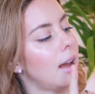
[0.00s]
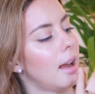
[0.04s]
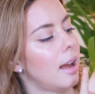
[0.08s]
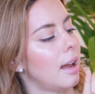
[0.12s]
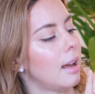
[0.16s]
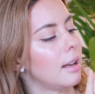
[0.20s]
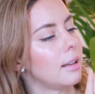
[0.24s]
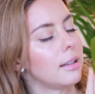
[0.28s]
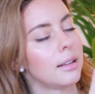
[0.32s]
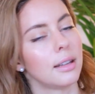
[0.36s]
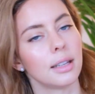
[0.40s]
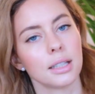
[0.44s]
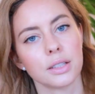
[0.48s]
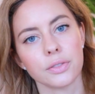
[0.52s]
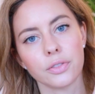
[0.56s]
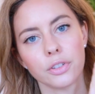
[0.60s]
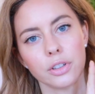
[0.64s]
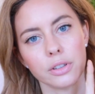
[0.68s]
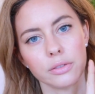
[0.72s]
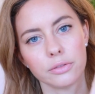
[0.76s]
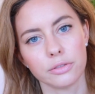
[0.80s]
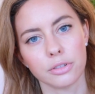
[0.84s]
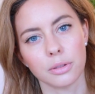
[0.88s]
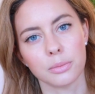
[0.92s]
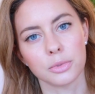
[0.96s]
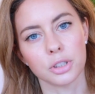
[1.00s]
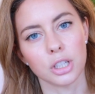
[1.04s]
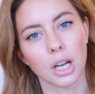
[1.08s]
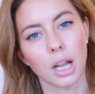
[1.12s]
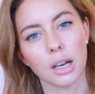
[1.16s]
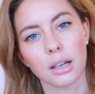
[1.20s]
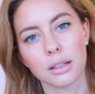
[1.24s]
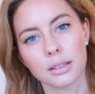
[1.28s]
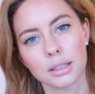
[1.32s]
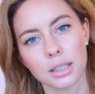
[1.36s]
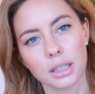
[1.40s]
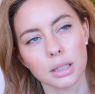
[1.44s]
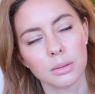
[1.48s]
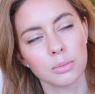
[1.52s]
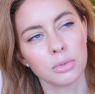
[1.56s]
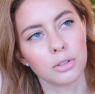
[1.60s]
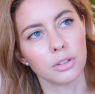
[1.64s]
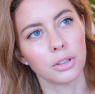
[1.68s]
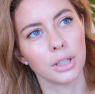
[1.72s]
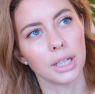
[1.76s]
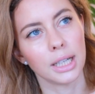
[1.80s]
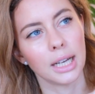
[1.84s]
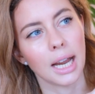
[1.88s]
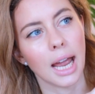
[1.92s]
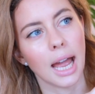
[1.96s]
And this one from Charlotte
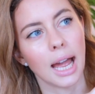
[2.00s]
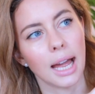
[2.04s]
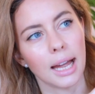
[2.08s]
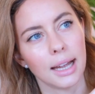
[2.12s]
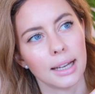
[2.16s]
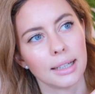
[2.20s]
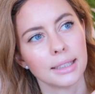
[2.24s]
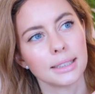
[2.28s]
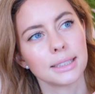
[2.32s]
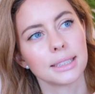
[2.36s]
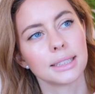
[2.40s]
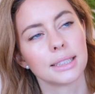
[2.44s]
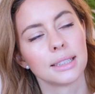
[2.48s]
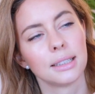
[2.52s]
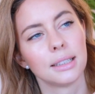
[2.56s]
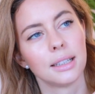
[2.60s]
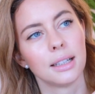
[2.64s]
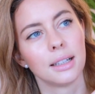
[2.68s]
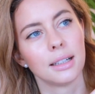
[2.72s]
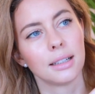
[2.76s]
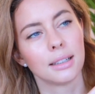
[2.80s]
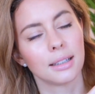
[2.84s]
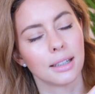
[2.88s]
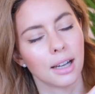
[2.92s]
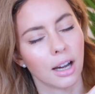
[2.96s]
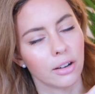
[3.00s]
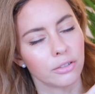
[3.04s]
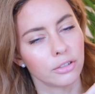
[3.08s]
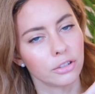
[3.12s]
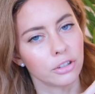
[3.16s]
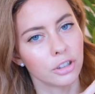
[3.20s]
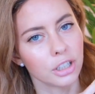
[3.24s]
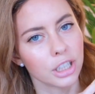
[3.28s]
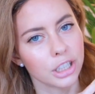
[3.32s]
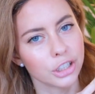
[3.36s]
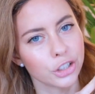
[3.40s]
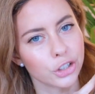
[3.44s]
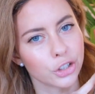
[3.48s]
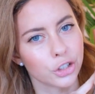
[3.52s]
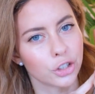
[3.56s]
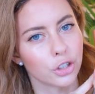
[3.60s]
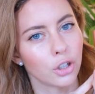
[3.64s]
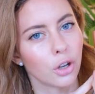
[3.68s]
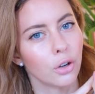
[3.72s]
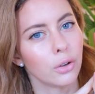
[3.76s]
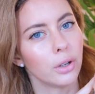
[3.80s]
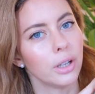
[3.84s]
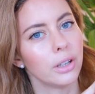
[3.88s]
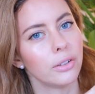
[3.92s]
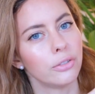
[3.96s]
Tilbury has coverage,
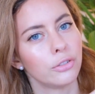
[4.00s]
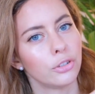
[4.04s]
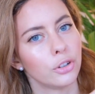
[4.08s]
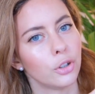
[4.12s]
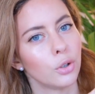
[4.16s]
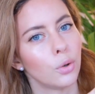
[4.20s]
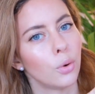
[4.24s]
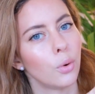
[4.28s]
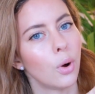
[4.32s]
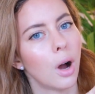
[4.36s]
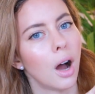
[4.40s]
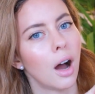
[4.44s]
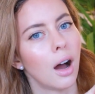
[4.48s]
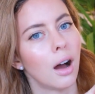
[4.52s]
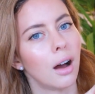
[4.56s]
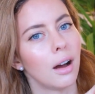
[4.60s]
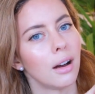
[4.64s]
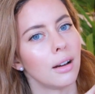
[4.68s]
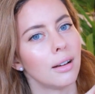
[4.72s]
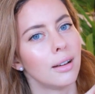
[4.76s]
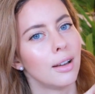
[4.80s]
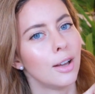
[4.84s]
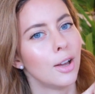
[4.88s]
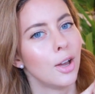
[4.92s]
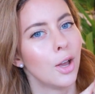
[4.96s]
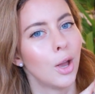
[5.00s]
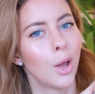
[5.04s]
so if you are